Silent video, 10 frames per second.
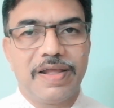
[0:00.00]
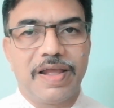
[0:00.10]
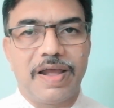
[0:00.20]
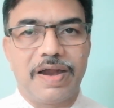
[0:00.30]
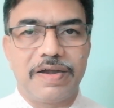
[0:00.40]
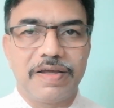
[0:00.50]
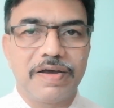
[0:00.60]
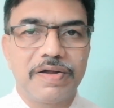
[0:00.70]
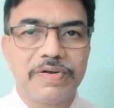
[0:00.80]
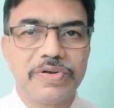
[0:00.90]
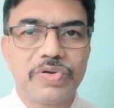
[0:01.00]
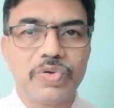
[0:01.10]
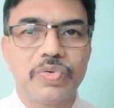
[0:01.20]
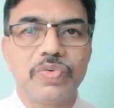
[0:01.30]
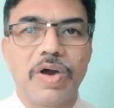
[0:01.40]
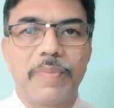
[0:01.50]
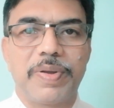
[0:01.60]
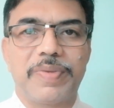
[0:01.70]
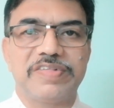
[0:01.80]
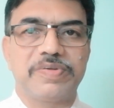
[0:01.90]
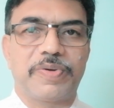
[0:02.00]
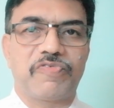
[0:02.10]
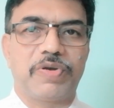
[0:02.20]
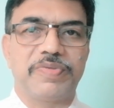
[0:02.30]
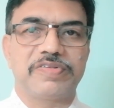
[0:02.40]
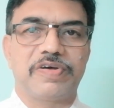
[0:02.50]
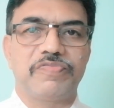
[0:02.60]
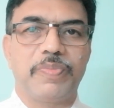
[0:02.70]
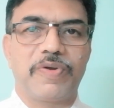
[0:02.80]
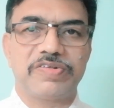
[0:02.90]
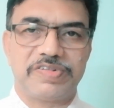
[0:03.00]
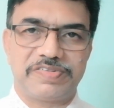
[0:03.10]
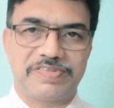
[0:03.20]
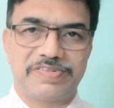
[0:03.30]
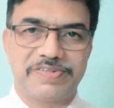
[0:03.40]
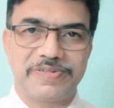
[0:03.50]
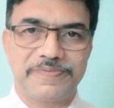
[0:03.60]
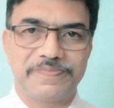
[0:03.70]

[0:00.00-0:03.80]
and to optimize the performance of the process.